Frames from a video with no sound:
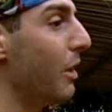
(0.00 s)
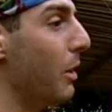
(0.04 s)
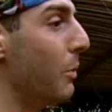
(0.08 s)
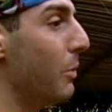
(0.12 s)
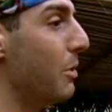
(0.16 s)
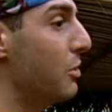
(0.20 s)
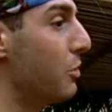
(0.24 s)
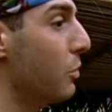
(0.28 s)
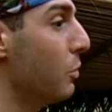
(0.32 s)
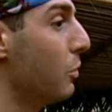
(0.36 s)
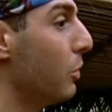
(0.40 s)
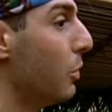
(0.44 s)
and
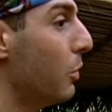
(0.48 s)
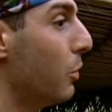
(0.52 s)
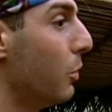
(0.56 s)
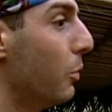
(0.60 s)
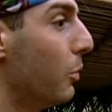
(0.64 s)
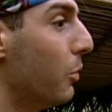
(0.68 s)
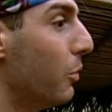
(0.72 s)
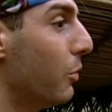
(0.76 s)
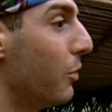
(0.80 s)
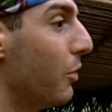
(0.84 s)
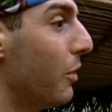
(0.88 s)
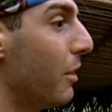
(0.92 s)
we do
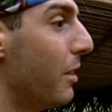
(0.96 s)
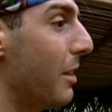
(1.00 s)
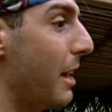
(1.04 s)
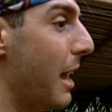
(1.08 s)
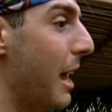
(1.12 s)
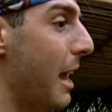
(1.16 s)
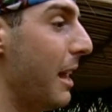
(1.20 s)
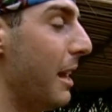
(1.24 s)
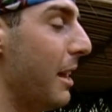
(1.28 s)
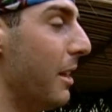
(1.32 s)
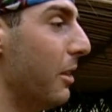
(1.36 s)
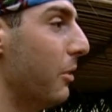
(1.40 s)
lose,
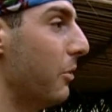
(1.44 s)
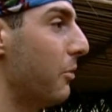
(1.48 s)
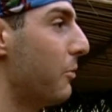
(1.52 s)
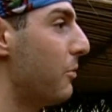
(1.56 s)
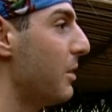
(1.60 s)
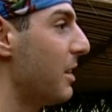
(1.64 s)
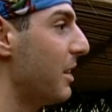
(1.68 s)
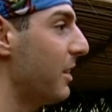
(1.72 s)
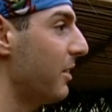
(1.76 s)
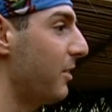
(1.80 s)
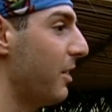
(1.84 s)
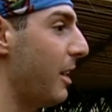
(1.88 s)
then it'll
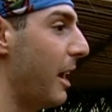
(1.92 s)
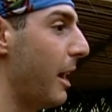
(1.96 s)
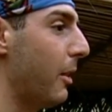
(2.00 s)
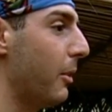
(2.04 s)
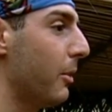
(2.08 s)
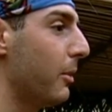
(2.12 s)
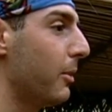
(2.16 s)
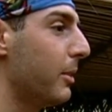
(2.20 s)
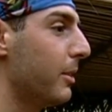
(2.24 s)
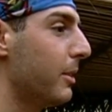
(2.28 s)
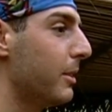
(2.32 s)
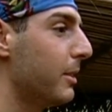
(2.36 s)
freak us
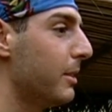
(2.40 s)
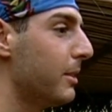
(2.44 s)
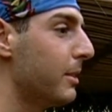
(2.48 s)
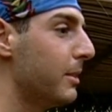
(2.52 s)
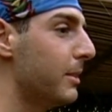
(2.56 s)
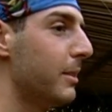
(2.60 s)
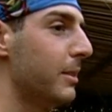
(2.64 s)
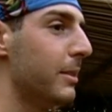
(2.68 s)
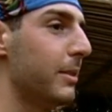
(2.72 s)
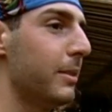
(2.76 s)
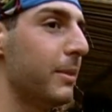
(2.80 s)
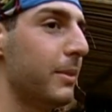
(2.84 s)
out.
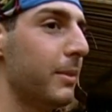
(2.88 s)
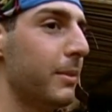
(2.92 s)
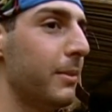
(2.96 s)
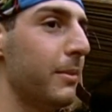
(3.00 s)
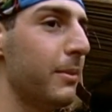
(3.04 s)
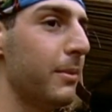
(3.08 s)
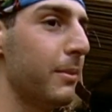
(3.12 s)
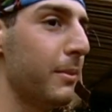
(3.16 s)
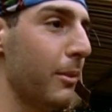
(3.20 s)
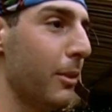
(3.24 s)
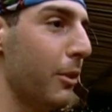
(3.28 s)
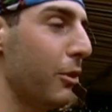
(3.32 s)

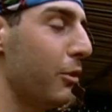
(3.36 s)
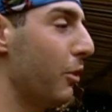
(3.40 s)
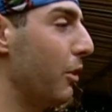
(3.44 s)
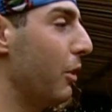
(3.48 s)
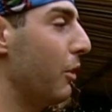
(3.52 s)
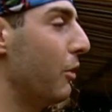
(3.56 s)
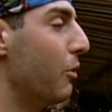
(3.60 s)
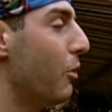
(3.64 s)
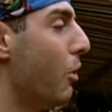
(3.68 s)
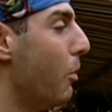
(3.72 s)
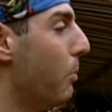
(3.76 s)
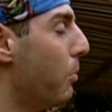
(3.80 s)
So
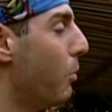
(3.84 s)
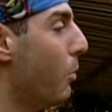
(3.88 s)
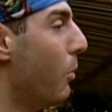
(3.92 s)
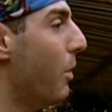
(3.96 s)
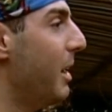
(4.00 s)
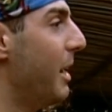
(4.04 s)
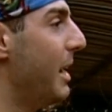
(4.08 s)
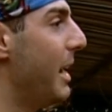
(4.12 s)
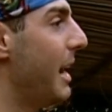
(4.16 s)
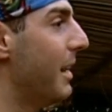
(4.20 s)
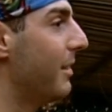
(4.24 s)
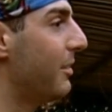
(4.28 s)
there's no
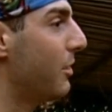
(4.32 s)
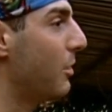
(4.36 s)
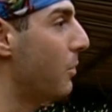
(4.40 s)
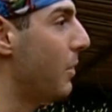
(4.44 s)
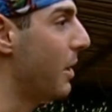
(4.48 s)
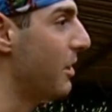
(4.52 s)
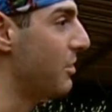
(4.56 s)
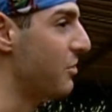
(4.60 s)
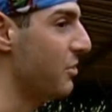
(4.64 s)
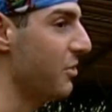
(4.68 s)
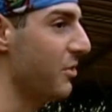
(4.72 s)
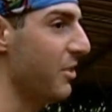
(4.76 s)
point in asking
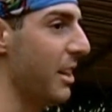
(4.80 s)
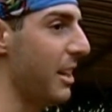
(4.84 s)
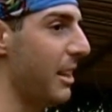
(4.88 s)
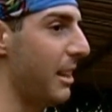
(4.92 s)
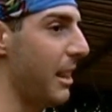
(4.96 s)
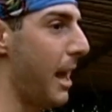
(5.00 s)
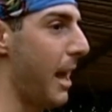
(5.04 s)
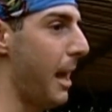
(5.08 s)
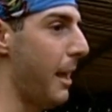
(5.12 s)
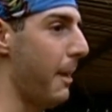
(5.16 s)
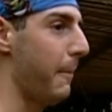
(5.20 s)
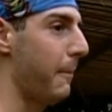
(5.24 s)
questions like
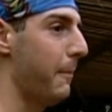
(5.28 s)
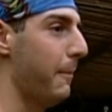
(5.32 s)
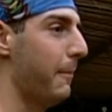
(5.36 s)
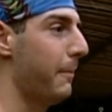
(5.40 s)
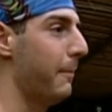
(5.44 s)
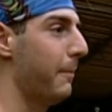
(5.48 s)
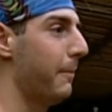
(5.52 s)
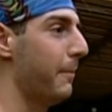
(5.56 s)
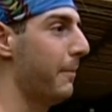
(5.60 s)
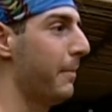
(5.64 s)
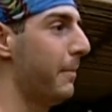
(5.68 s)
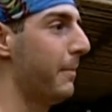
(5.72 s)
that.
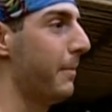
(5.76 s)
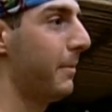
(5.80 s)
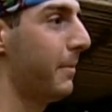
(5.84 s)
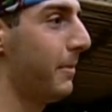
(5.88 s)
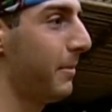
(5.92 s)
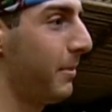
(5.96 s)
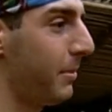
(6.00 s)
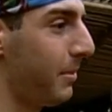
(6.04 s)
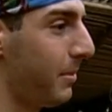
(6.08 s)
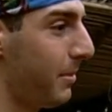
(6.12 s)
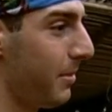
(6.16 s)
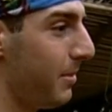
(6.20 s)
We
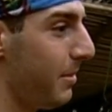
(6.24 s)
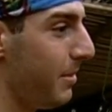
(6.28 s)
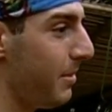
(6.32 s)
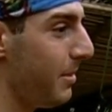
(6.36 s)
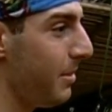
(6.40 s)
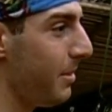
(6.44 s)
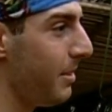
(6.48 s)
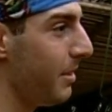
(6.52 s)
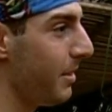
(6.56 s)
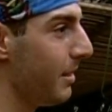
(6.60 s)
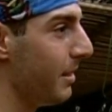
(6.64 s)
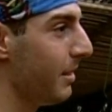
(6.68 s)
asked a bunch of
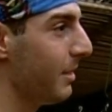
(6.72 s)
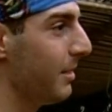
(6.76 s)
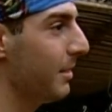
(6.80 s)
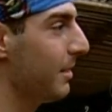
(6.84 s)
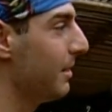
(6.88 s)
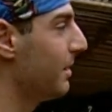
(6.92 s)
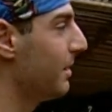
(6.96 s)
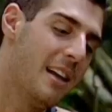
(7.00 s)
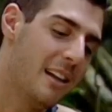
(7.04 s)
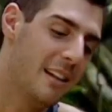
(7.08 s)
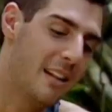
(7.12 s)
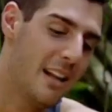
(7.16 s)
different things.
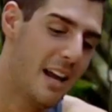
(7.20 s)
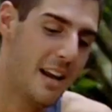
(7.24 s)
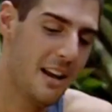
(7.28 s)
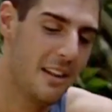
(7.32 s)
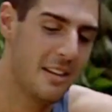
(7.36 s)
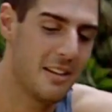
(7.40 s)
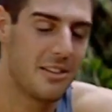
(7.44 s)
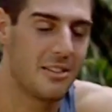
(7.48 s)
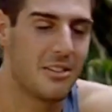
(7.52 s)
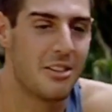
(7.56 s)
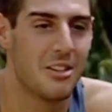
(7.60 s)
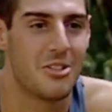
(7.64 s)
A lot
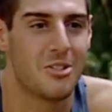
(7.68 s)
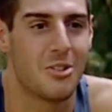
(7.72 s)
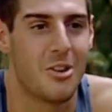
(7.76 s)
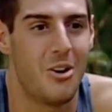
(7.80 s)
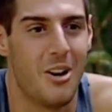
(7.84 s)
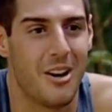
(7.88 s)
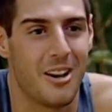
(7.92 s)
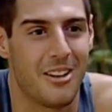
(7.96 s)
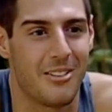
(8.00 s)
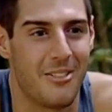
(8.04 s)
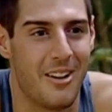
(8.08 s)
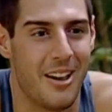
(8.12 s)
of the, the
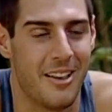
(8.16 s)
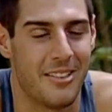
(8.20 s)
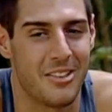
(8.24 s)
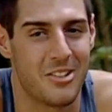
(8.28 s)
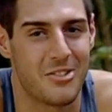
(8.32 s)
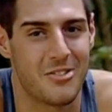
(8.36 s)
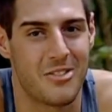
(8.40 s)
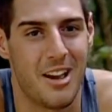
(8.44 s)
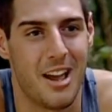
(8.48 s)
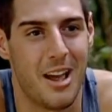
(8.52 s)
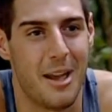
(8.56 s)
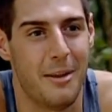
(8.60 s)
talk around the
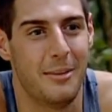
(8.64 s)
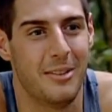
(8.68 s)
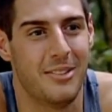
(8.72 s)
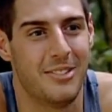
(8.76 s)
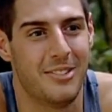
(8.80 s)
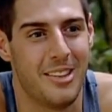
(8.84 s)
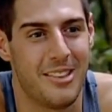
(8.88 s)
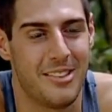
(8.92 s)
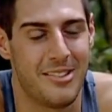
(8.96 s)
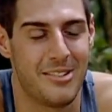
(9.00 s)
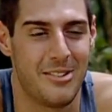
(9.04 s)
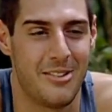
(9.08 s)
tribe is
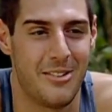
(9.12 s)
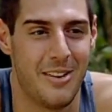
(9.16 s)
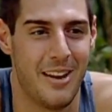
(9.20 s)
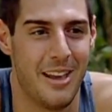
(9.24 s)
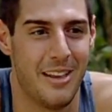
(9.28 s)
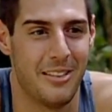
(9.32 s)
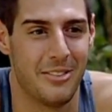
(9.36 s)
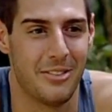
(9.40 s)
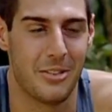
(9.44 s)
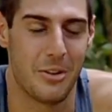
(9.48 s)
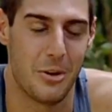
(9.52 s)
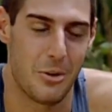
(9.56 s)
centered
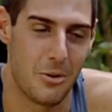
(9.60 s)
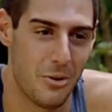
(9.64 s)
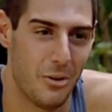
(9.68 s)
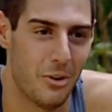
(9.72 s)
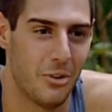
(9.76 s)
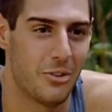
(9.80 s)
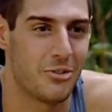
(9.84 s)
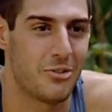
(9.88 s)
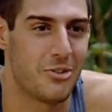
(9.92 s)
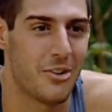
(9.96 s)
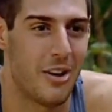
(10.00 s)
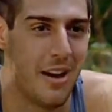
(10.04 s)
around the
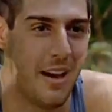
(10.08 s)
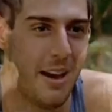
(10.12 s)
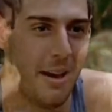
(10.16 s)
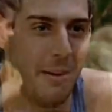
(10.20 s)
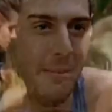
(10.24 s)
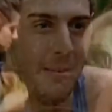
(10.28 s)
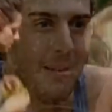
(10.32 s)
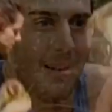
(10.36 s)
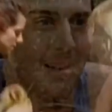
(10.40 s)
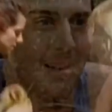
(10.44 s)
girls' tribe.